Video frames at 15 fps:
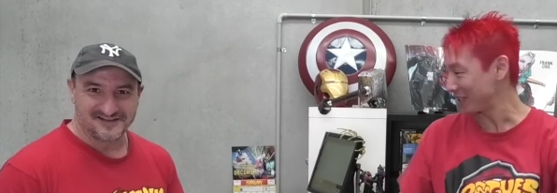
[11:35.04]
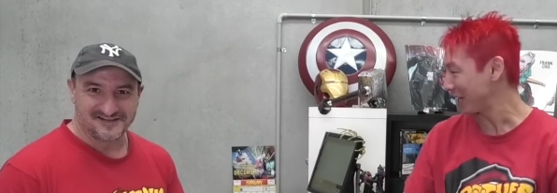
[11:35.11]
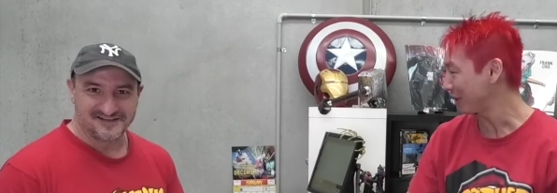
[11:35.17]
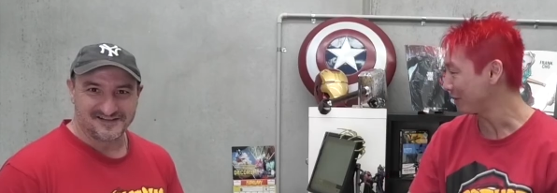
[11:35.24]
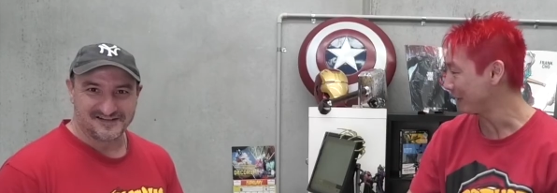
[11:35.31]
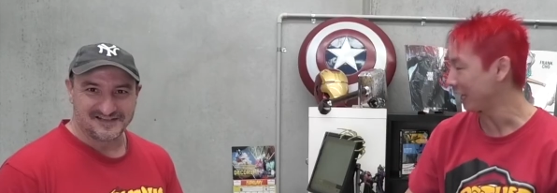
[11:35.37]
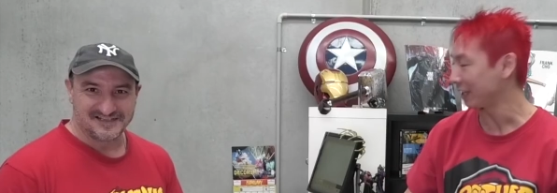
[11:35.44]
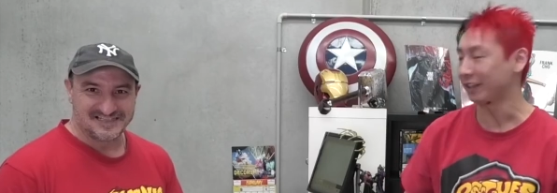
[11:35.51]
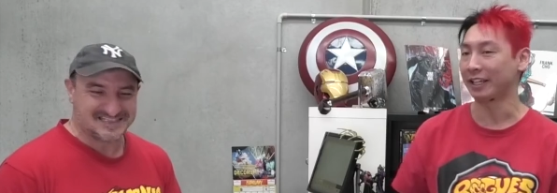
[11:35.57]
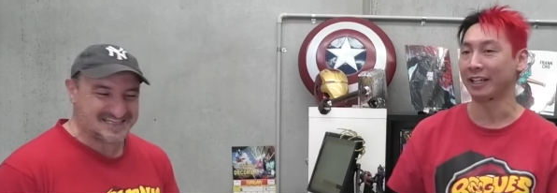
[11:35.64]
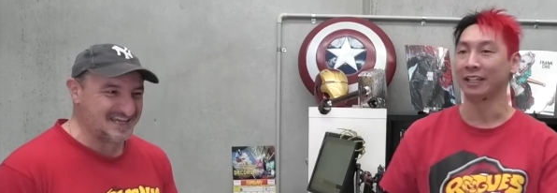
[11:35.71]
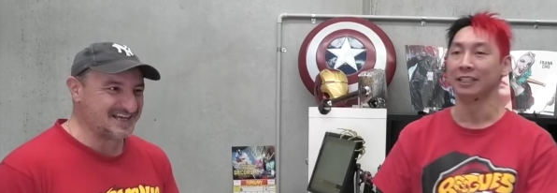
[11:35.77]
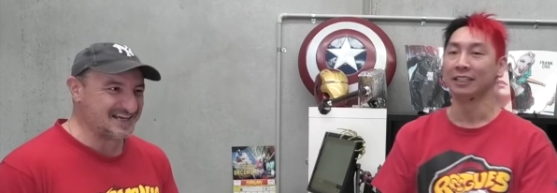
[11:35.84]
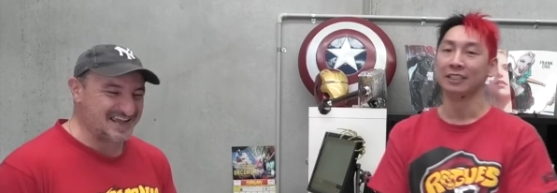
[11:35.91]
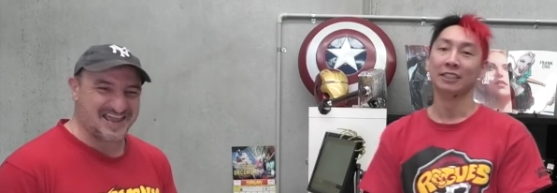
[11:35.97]
Speaker 1: out, it'll be out there.
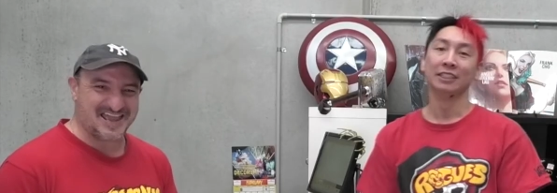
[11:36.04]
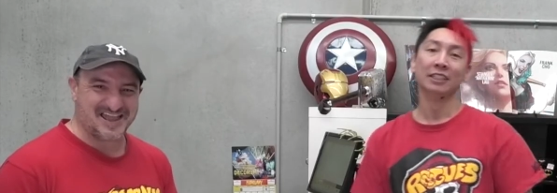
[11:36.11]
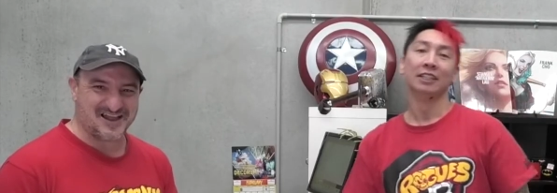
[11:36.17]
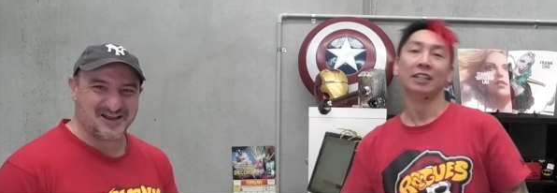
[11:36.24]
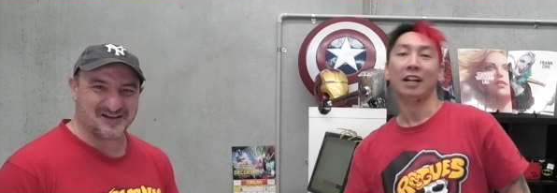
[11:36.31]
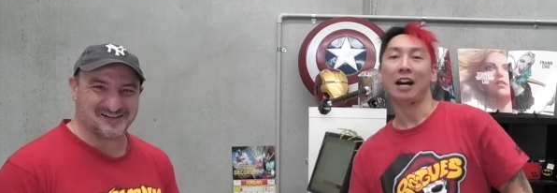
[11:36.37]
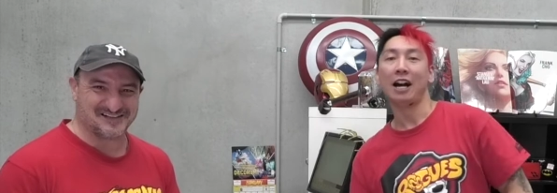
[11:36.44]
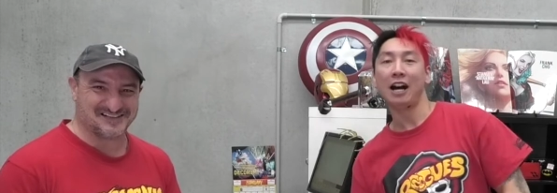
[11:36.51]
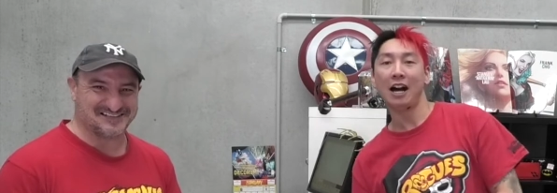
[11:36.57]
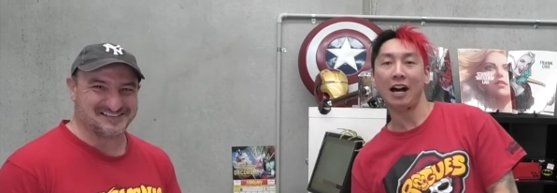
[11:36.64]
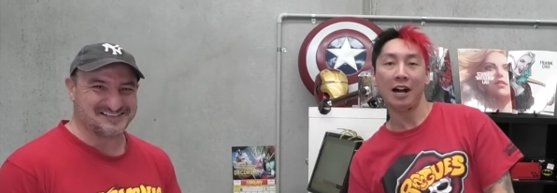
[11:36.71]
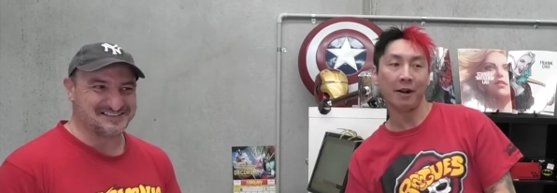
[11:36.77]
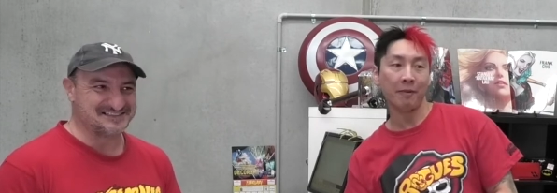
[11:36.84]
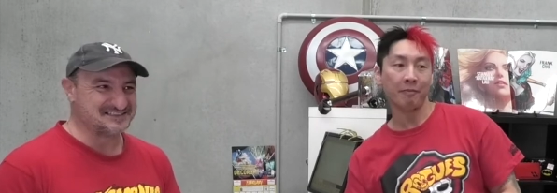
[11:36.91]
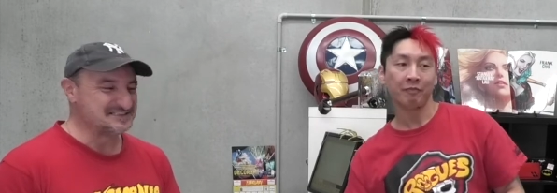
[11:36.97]
Yeah!
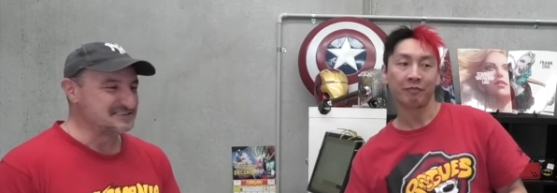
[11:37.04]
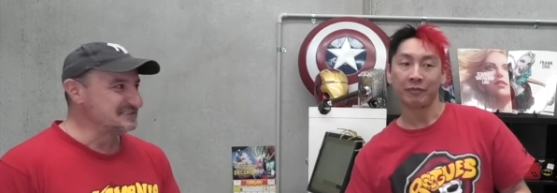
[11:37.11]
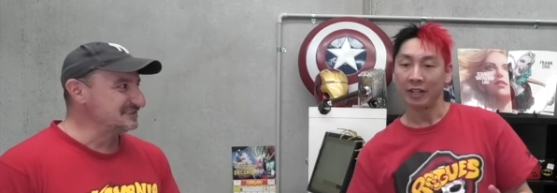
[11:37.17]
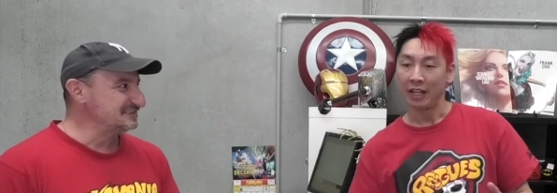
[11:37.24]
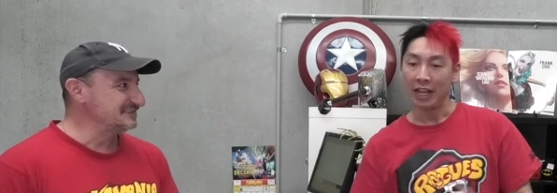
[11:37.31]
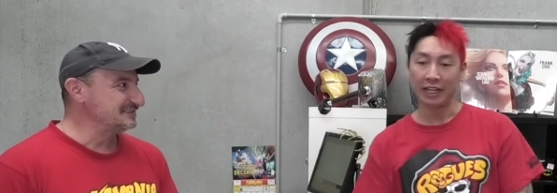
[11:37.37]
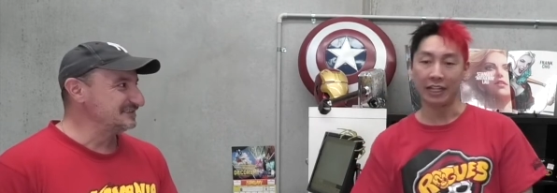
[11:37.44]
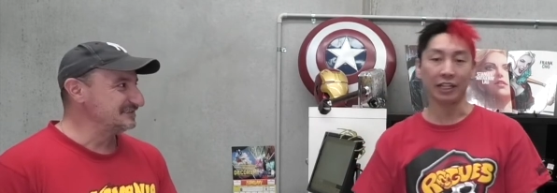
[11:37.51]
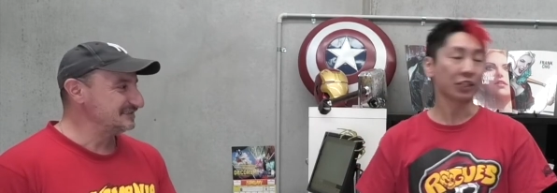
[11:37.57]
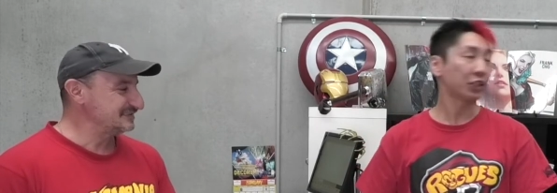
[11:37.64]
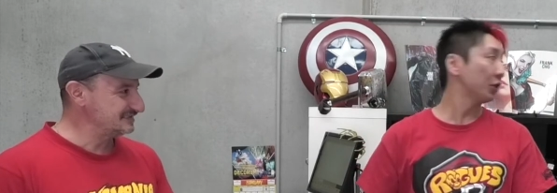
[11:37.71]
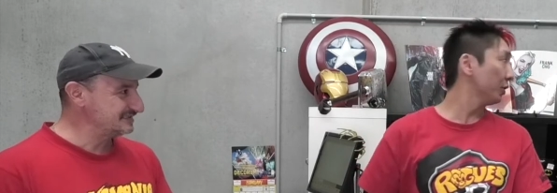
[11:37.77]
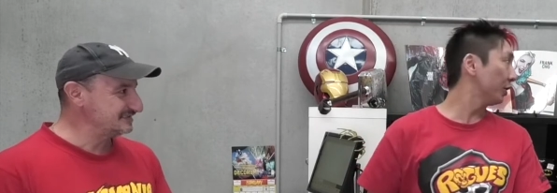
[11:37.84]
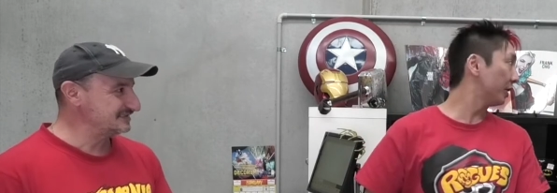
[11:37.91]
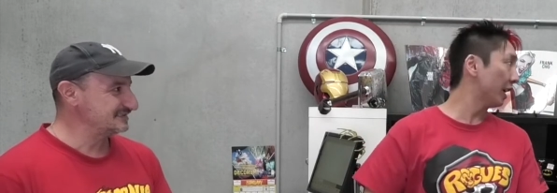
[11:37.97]
Um, any other
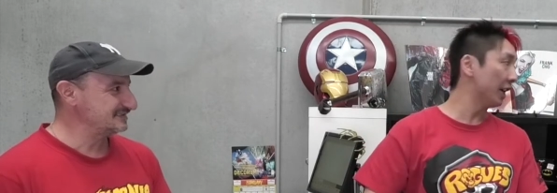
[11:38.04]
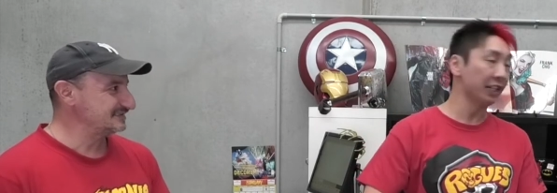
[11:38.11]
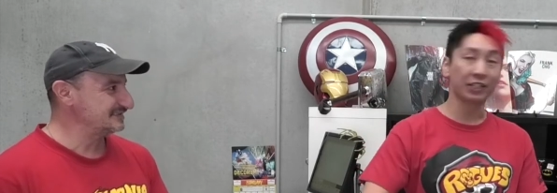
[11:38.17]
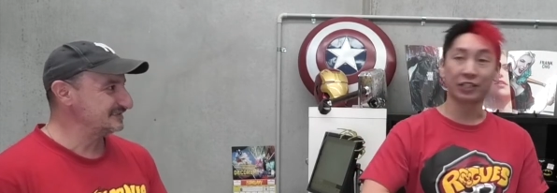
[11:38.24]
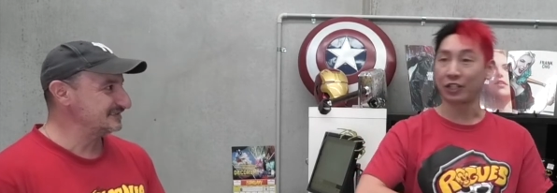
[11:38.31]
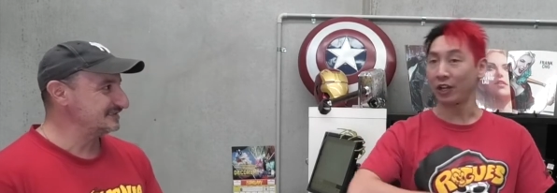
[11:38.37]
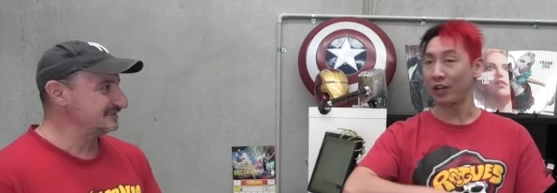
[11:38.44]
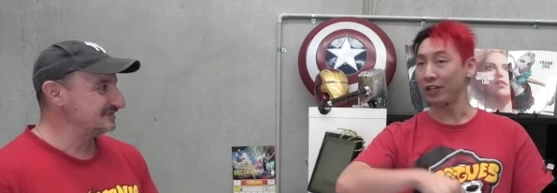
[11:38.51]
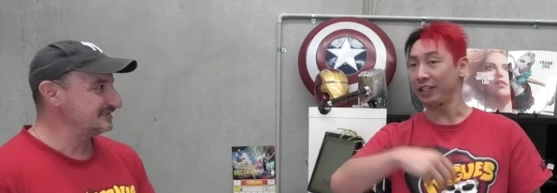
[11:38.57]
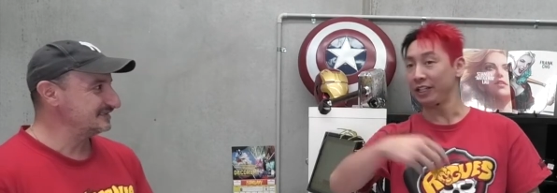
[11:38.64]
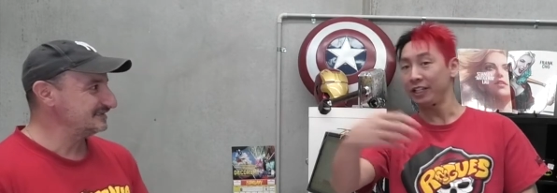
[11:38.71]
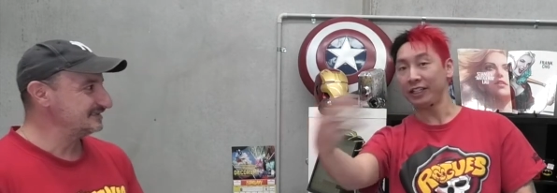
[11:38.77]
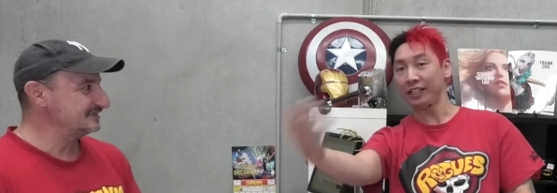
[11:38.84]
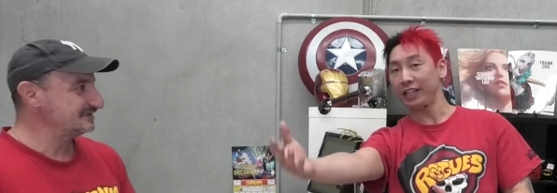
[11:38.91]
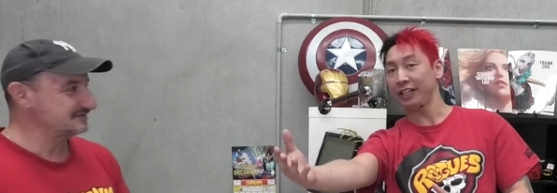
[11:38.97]
two cents?
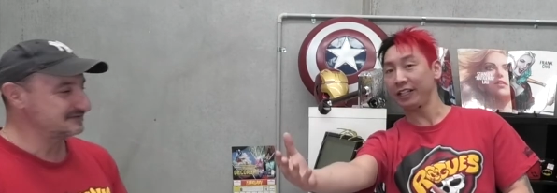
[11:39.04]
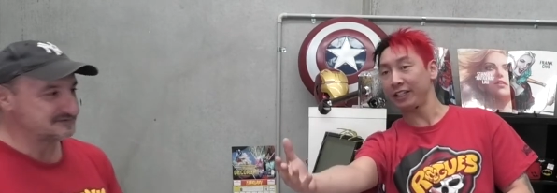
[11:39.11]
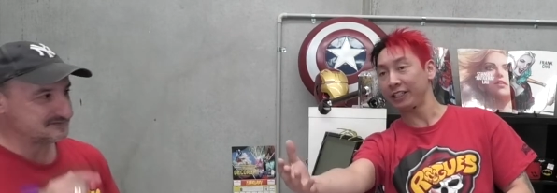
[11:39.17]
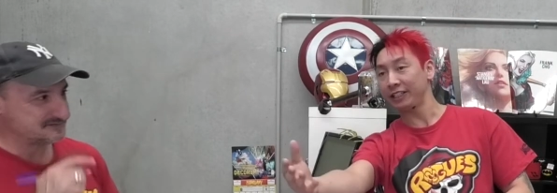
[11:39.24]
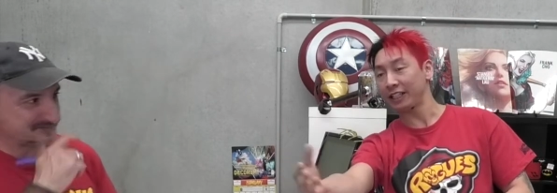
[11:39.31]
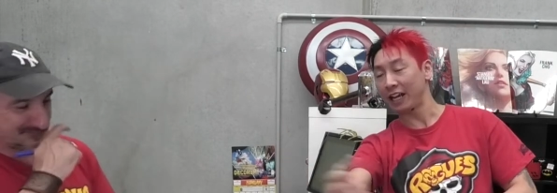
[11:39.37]
Tony, anything to